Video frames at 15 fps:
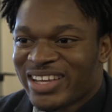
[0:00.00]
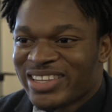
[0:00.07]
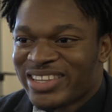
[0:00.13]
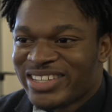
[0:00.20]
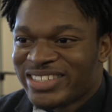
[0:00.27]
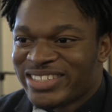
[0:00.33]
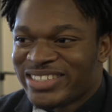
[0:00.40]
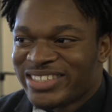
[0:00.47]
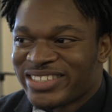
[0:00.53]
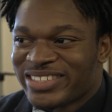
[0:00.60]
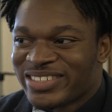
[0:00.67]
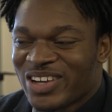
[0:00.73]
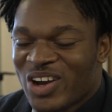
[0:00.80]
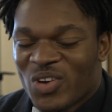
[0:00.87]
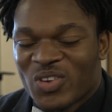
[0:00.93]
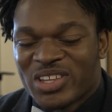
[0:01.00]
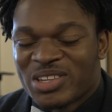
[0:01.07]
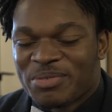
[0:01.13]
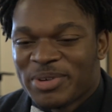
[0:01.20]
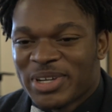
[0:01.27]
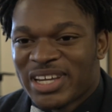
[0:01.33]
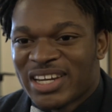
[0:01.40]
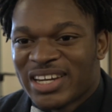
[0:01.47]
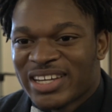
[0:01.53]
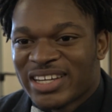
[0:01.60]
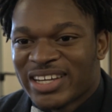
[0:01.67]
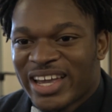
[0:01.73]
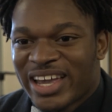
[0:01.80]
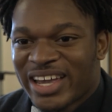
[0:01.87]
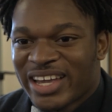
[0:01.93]
this is only the
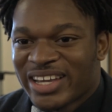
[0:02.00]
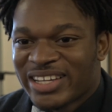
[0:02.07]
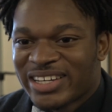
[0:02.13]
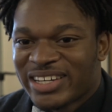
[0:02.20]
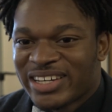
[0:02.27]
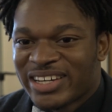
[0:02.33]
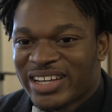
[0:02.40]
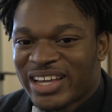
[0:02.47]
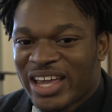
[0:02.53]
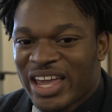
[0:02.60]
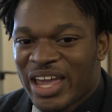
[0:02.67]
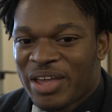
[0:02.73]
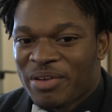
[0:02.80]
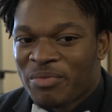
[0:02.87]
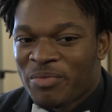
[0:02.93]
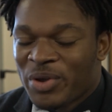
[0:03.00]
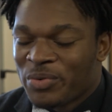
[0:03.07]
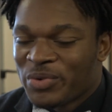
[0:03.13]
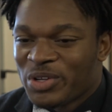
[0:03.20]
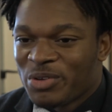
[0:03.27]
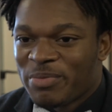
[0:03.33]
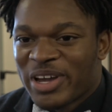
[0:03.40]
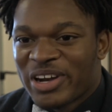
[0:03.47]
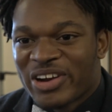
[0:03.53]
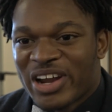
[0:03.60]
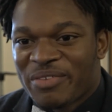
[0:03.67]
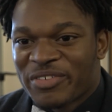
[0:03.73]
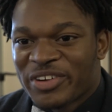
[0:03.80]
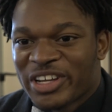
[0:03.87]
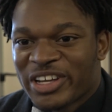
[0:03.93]
beginning, and we will do better
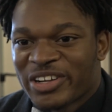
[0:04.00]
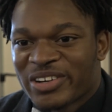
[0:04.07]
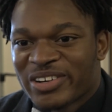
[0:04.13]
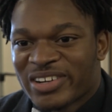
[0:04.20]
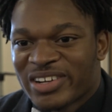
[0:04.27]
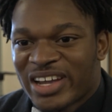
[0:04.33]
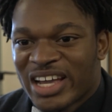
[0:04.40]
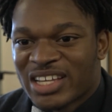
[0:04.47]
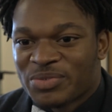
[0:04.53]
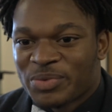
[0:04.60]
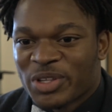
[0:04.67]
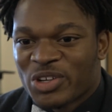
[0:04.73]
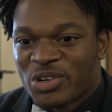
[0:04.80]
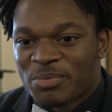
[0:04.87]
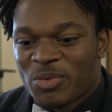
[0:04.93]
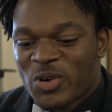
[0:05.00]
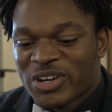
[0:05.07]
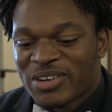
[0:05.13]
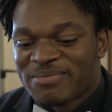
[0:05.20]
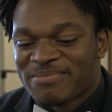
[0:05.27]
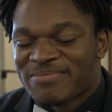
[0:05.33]
every year as we learn more